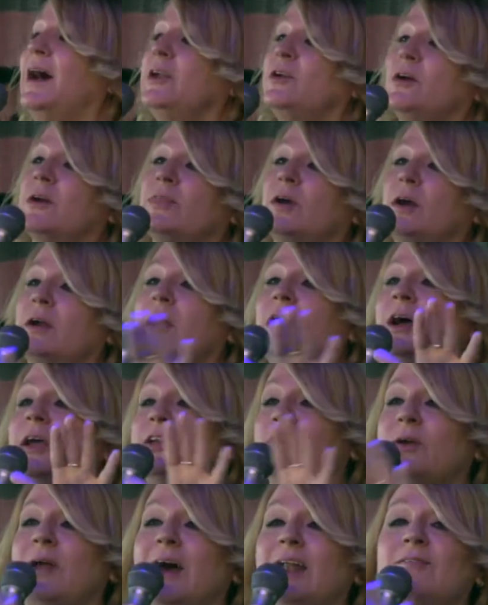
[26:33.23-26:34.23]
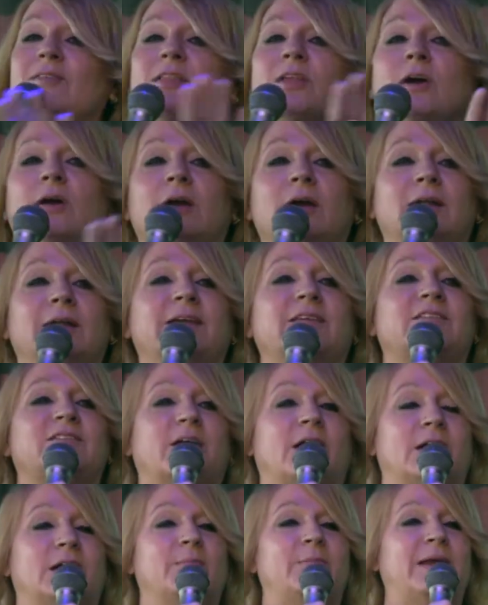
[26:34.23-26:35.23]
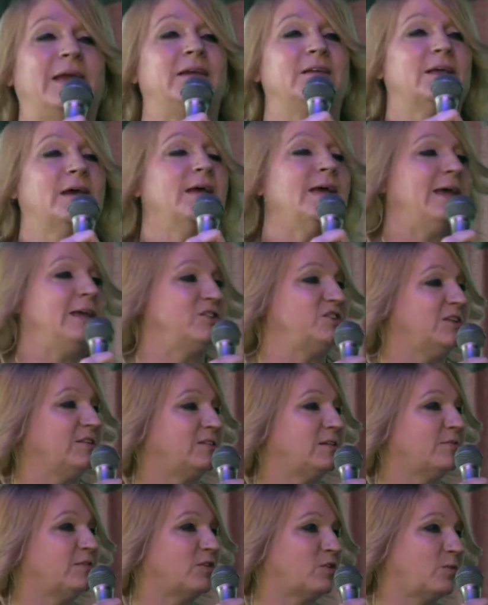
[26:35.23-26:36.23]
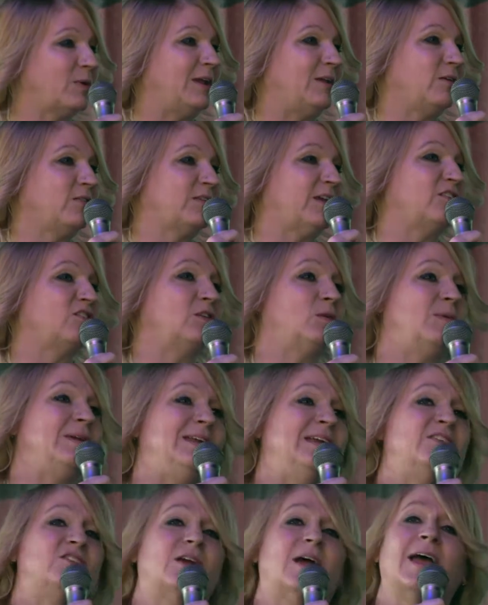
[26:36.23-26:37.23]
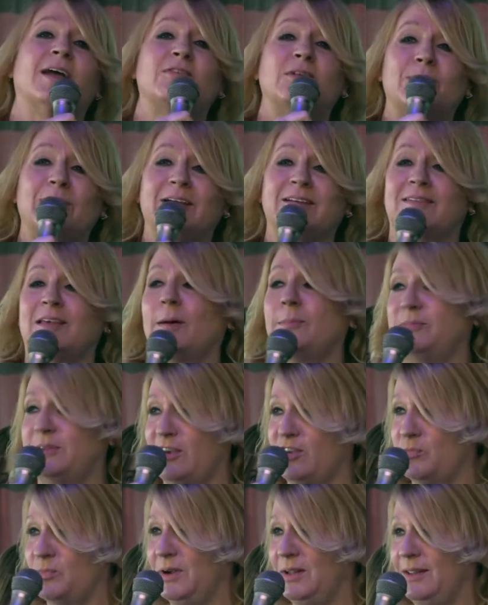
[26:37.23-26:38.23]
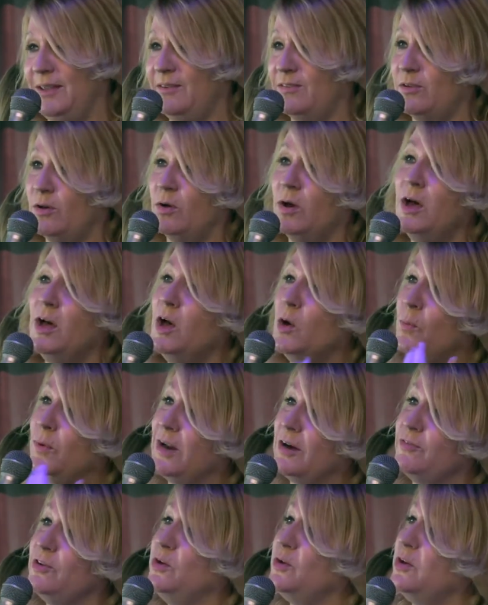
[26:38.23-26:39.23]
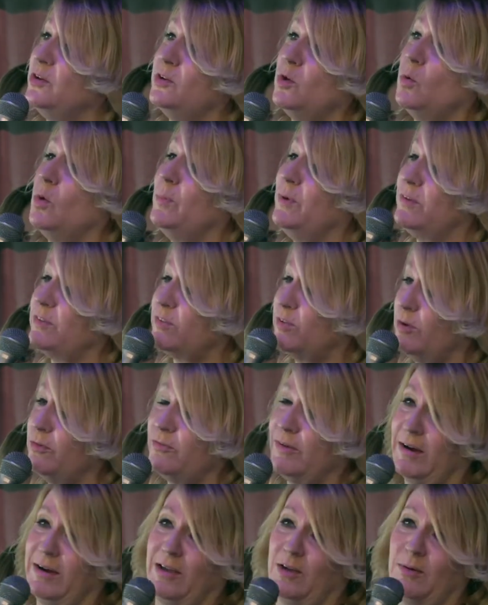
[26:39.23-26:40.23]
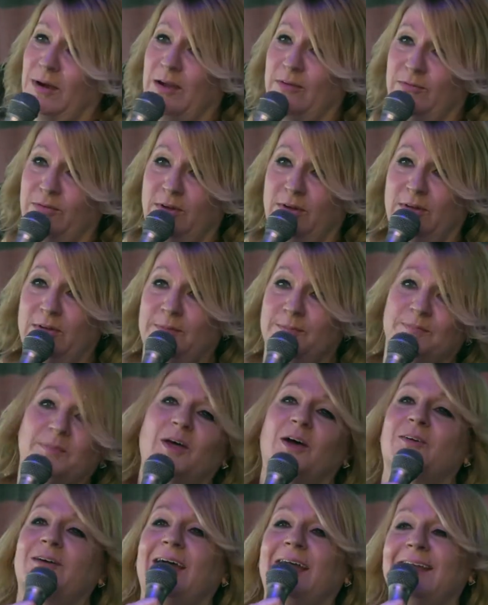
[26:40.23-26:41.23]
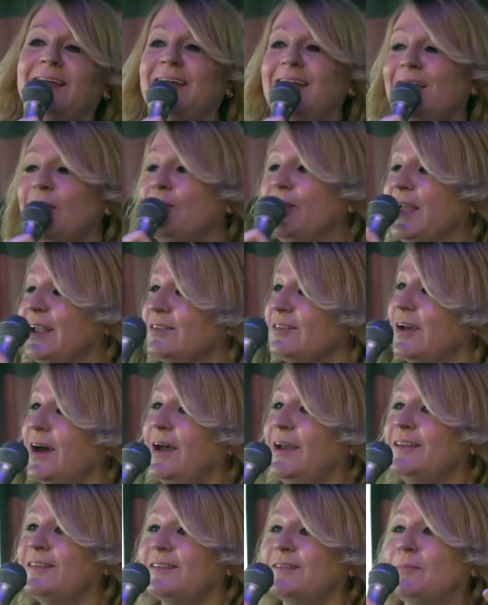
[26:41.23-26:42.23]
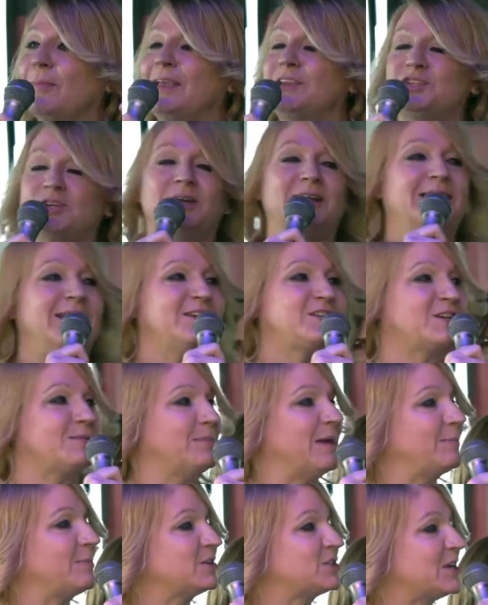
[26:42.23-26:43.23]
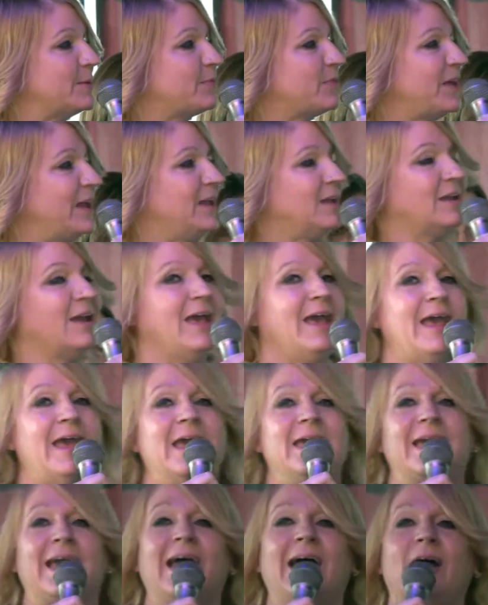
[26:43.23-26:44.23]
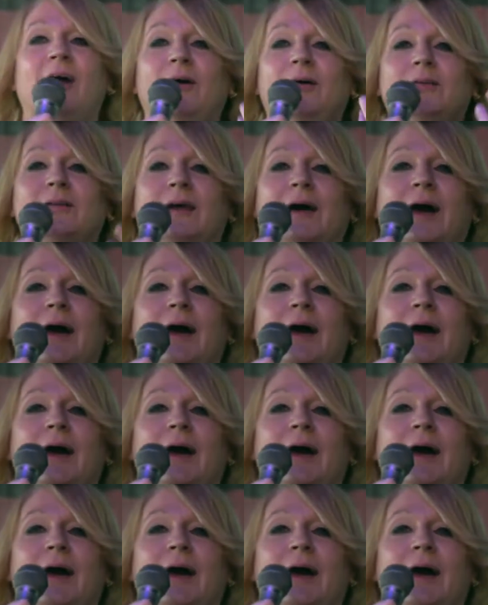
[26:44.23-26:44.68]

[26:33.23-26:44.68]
You're kind of on the early startup edges of this radio station. We need everybody's help desperately. So whatever you can do, we'll be so very grateful. All right? Thanks, guys. Make sure to get your membership thing. Hang out.